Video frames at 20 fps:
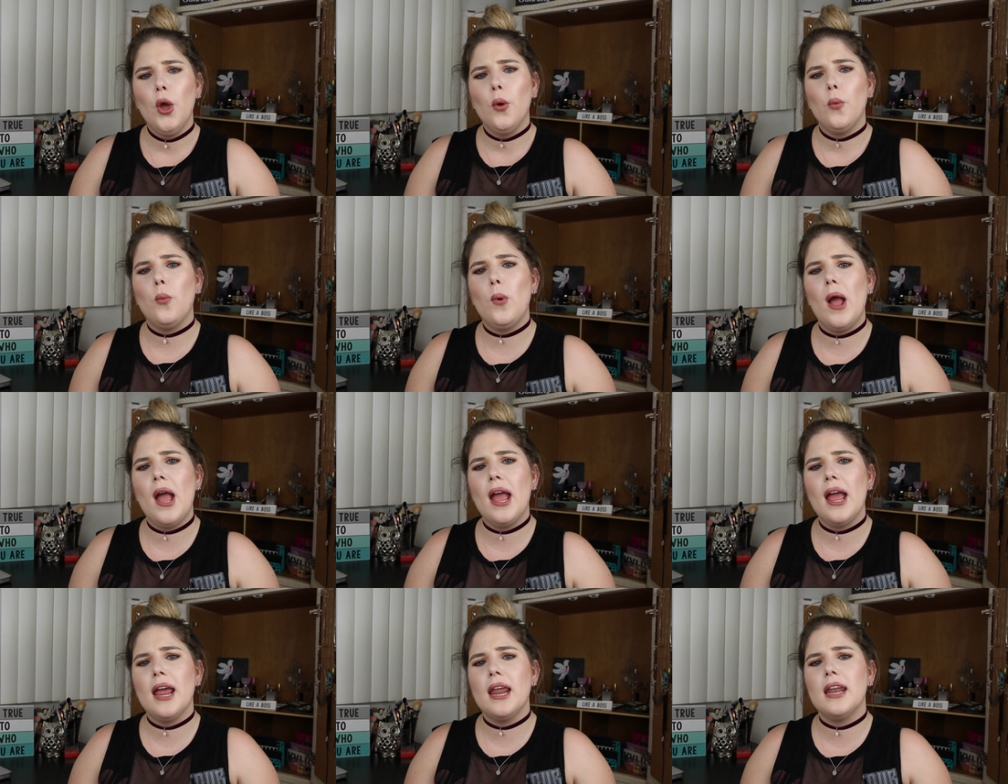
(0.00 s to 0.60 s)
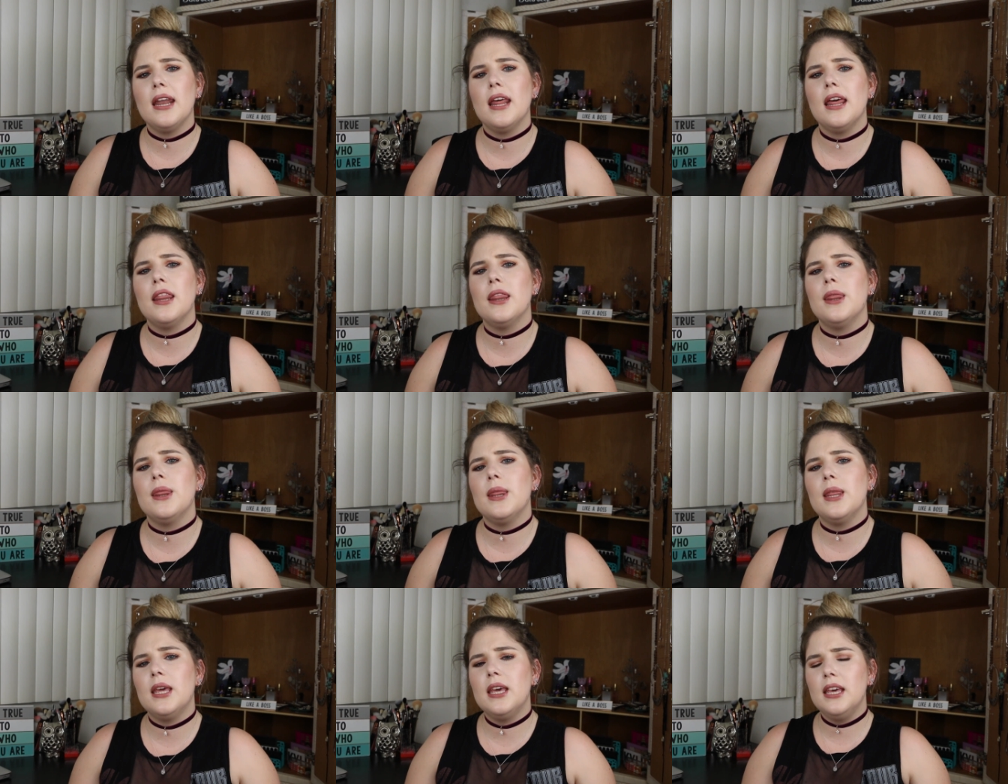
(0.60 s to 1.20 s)
When
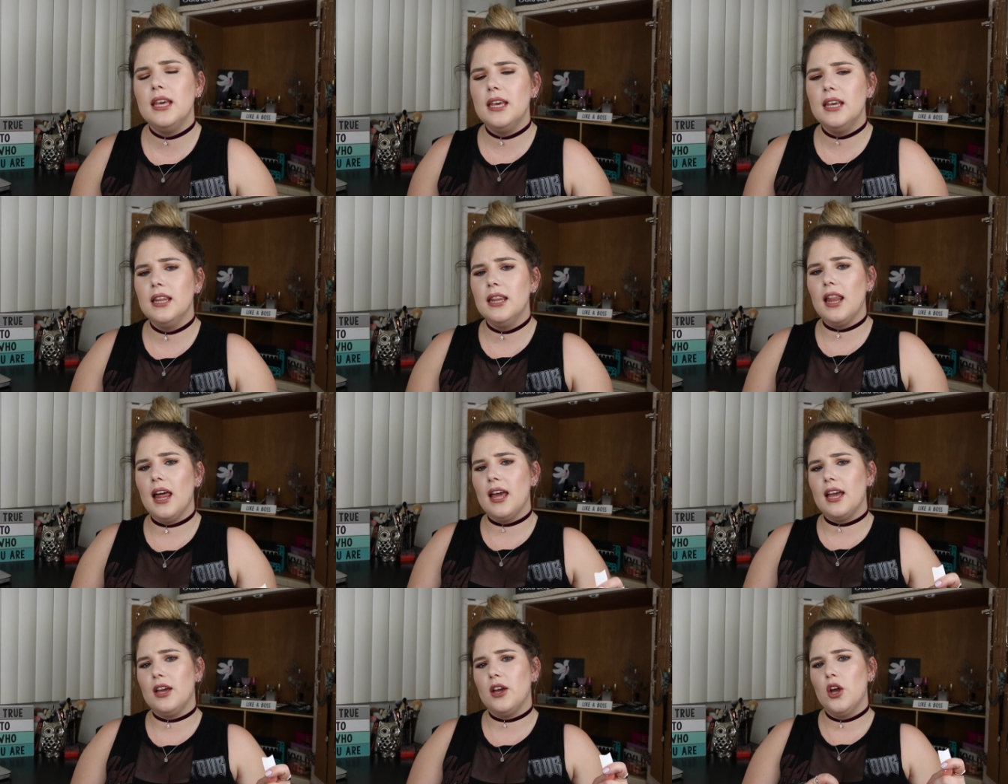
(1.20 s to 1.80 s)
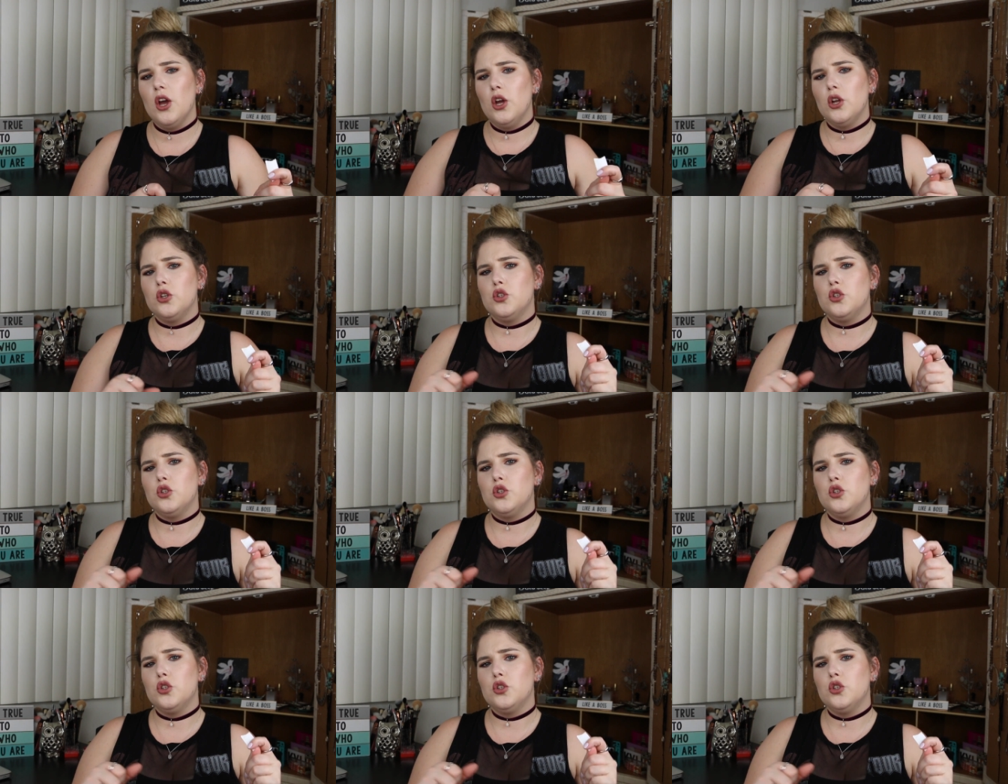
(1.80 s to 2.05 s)
he, like,